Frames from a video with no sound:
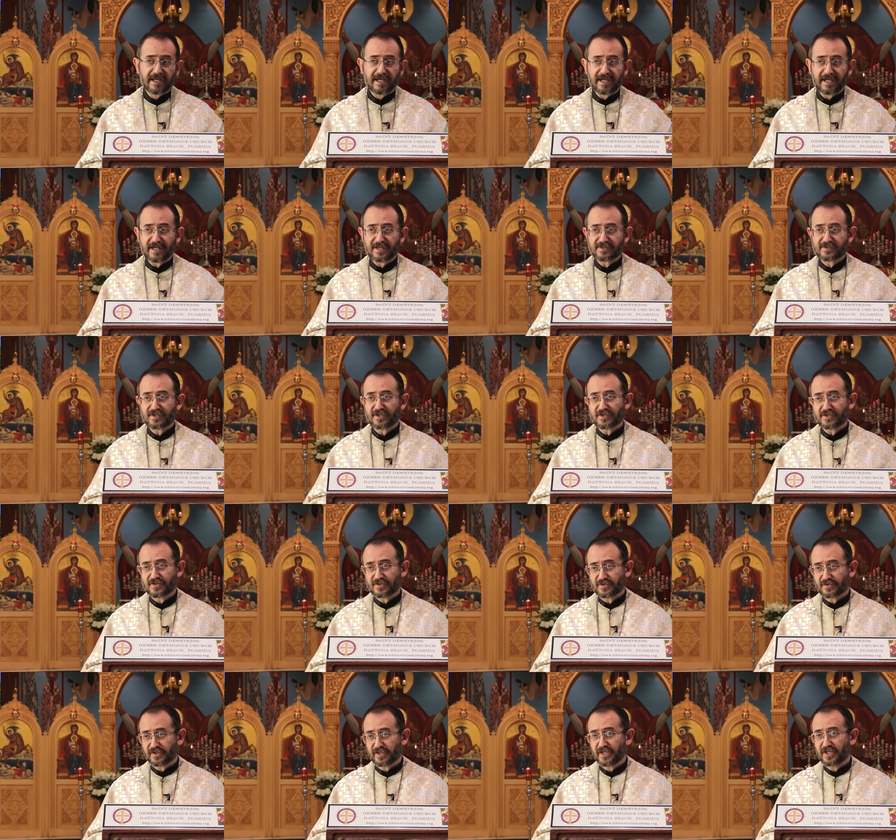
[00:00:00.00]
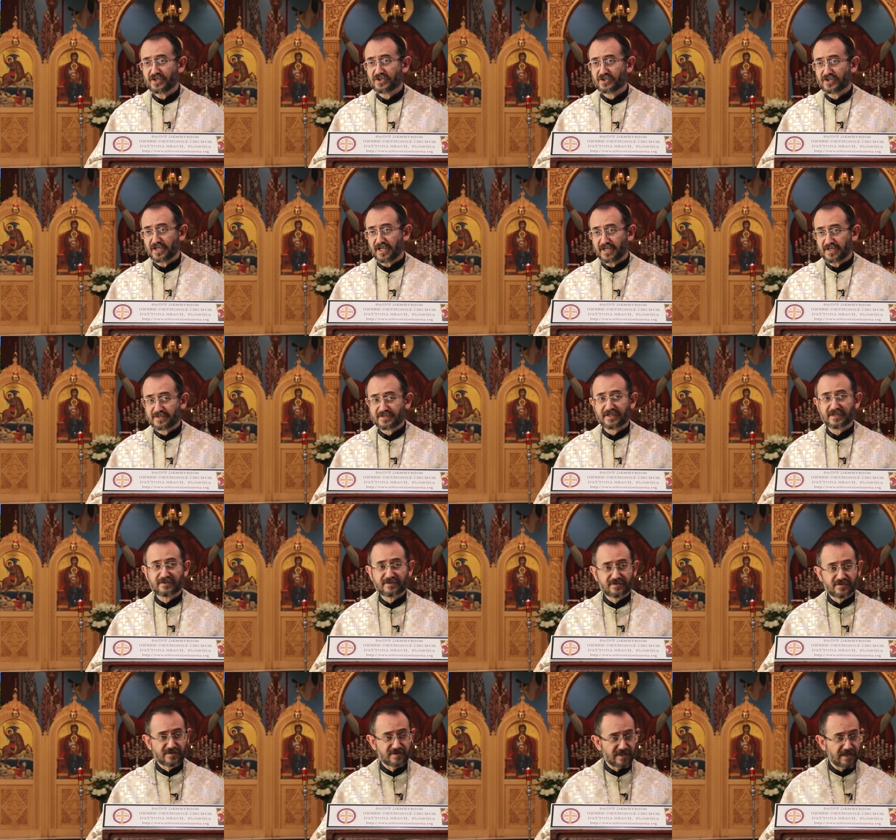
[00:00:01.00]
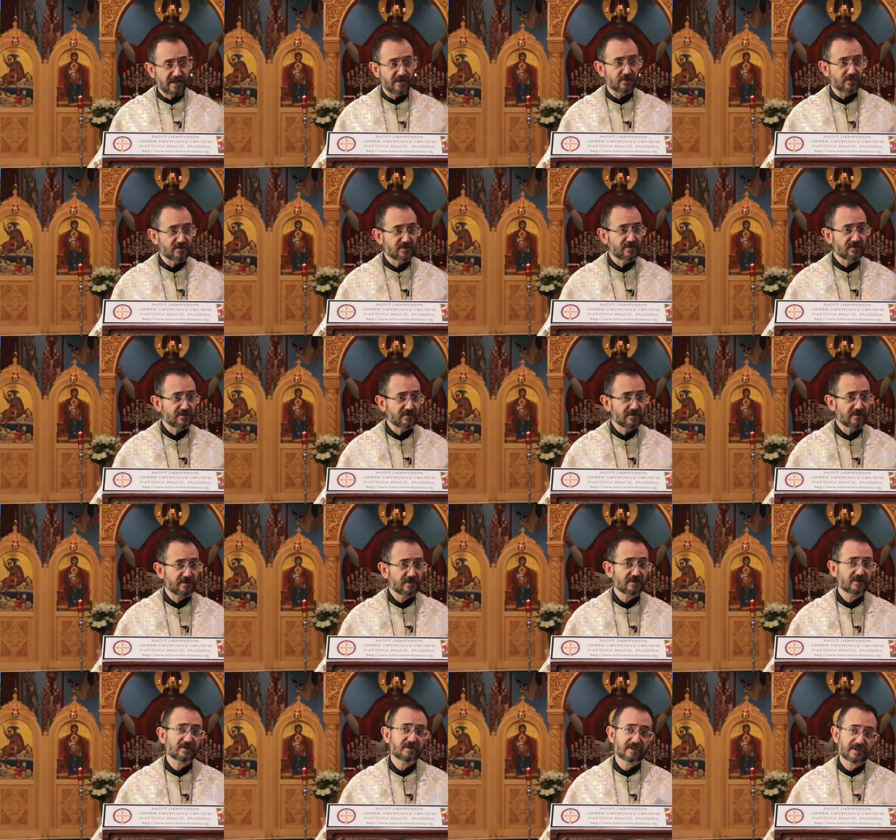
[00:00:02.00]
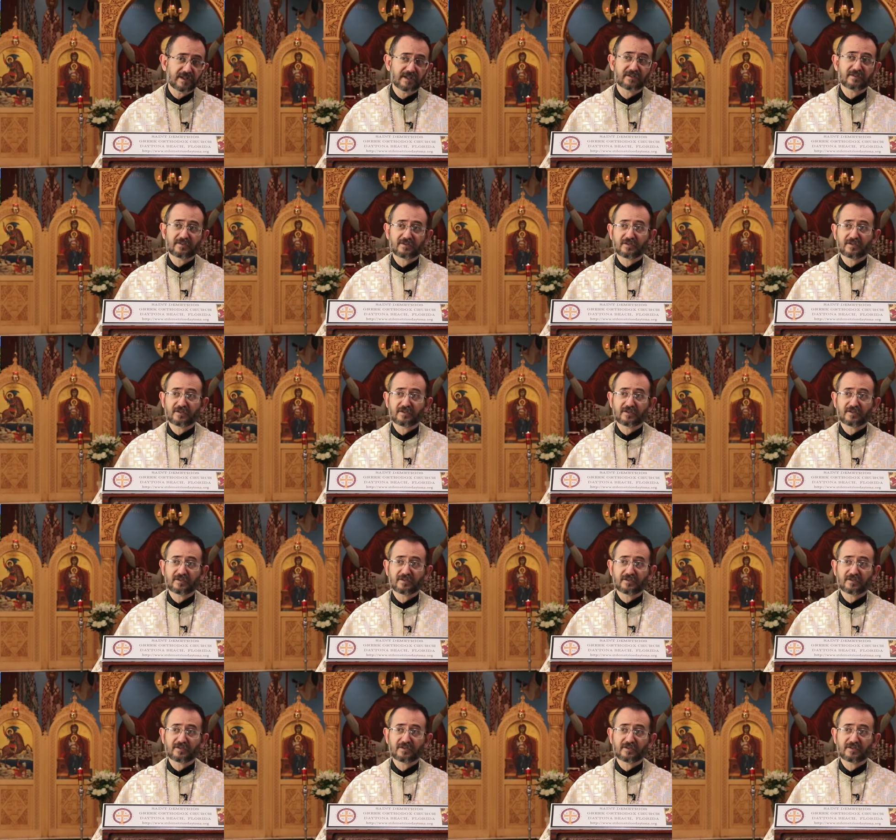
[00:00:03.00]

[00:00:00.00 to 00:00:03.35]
As strange as that sounds, Yet,